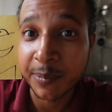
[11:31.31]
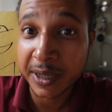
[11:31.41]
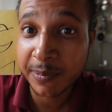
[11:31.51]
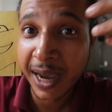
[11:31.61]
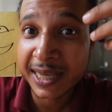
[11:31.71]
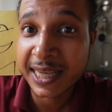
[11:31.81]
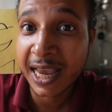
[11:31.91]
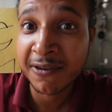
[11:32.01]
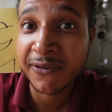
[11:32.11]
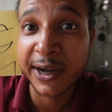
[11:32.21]
be
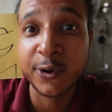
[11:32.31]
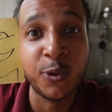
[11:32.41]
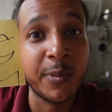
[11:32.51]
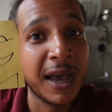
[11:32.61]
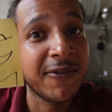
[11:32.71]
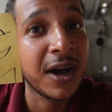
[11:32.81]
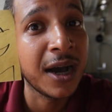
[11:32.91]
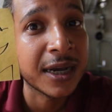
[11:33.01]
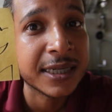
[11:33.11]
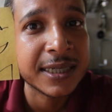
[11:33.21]
myself and do my
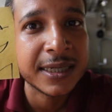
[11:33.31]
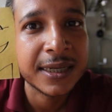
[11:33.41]
works